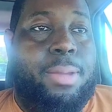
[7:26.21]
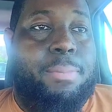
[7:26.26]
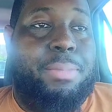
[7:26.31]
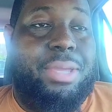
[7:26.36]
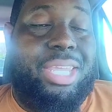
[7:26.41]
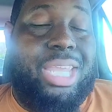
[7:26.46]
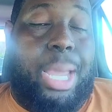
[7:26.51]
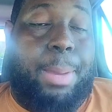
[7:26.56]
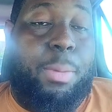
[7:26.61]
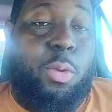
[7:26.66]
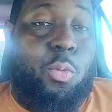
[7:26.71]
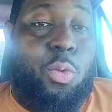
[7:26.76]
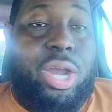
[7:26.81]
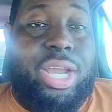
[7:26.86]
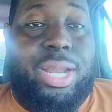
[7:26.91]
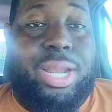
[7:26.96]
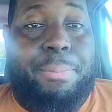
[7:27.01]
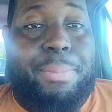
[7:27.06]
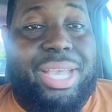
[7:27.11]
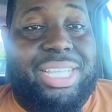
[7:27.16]
becoming one
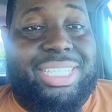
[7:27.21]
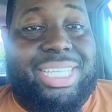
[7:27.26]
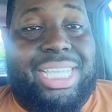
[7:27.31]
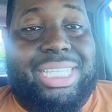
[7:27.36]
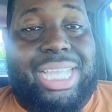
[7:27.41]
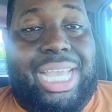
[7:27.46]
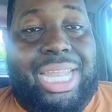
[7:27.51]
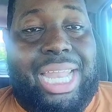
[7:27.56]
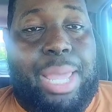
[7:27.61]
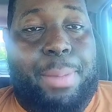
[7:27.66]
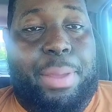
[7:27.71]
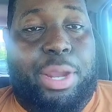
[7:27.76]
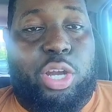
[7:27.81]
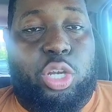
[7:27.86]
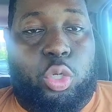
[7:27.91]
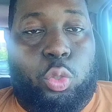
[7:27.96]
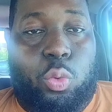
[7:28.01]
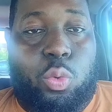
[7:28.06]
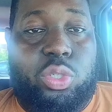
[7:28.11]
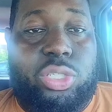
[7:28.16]
of the best inside linebacker
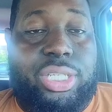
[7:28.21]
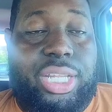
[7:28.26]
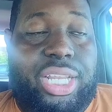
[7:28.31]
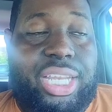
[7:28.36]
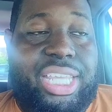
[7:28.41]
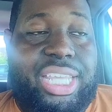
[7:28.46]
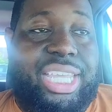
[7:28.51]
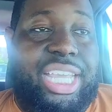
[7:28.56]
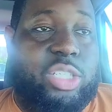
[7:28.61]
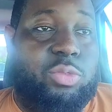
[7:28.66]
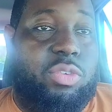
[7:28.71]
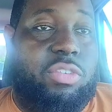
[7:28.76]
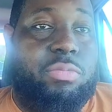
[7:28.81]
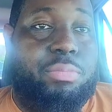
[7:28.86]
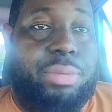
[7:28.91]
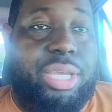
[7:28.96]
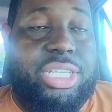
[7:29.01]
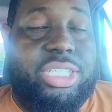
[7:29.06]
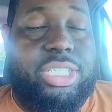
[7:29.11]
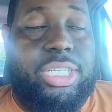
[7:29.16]
duels in the league, as we've
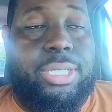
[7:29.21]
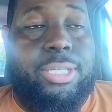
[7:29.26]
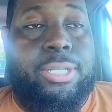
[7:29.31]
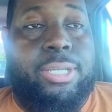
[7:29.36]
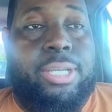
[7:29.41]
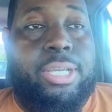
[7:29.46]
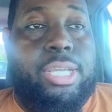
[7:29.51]
mentioned.